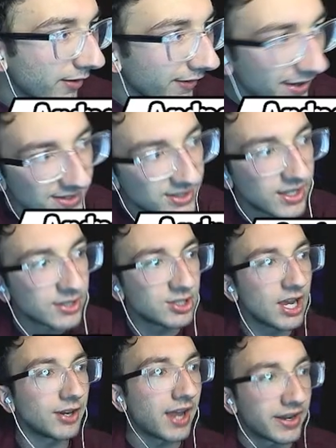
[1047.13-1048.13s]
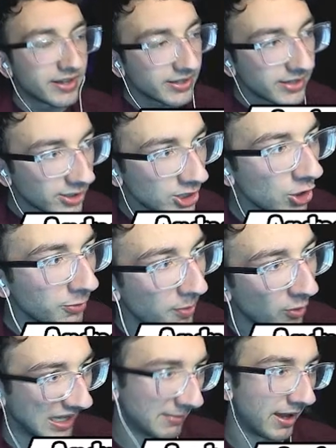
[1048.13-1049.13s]
He's Sheldon, the shield
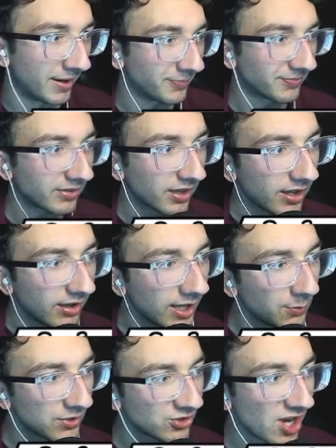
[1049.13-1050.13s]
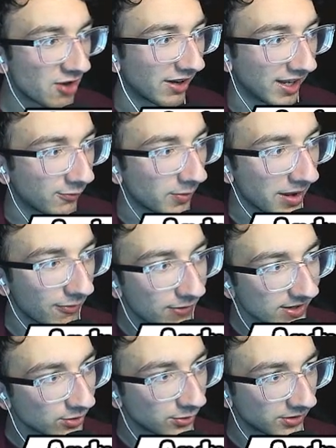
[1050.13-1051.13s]
Pokemon. It was generated from a
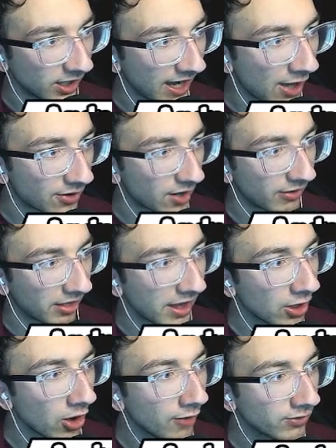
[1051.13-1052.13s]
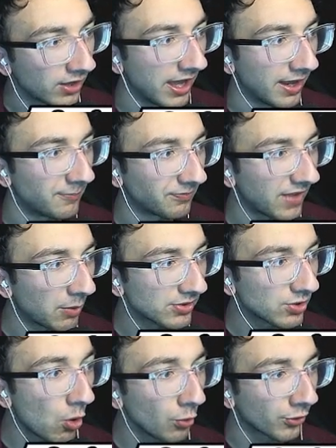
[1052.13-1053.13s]
fossil dug out of a layer of clay that
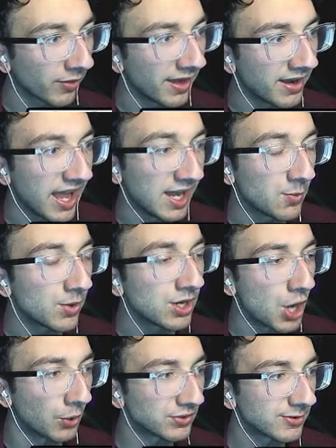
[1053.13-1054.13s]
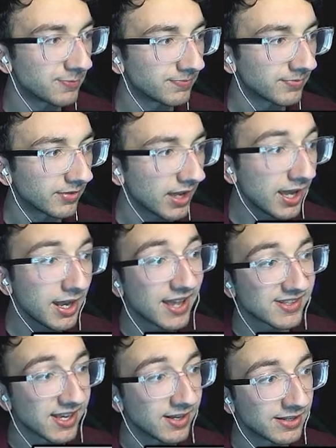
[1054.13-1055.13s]
was older than anyone knows. It
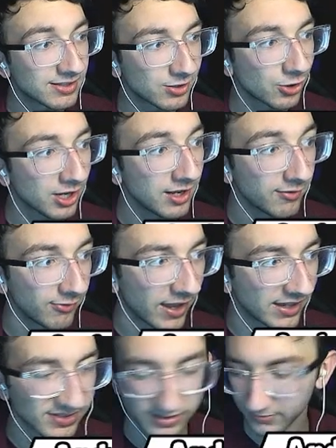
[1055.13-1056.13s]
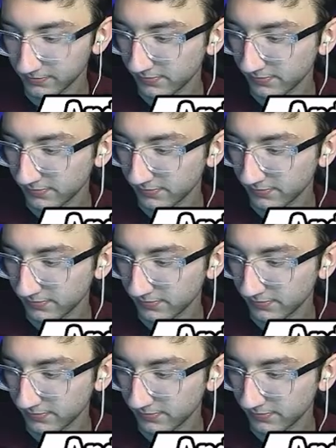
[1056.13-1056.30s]
has a sturdy face.